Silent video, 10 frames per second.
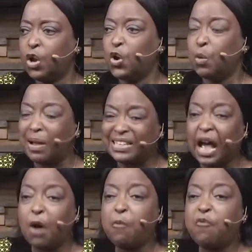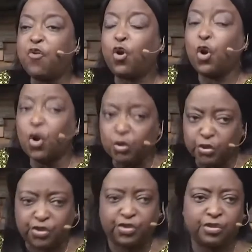No matter how
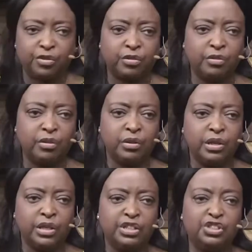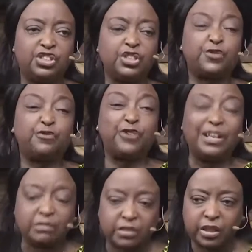close Jesus
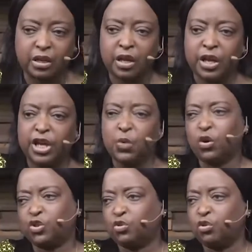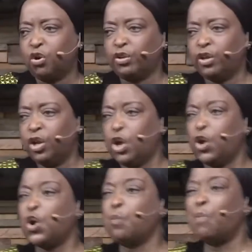felt he was to God,
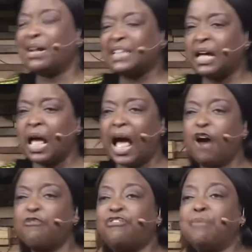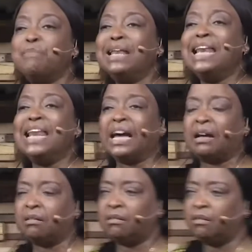no matter how familiar
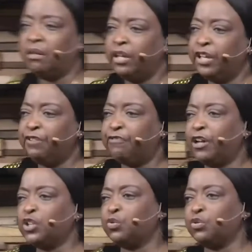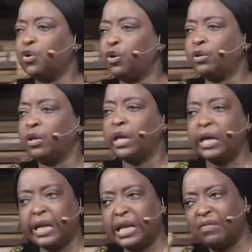he felt with God,
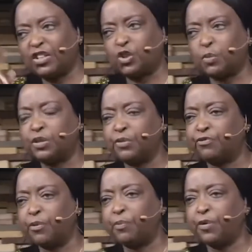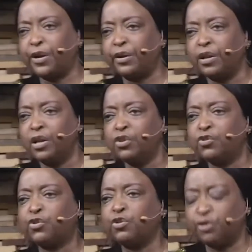it never stopped him from praying.
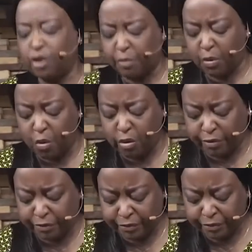Truth number one,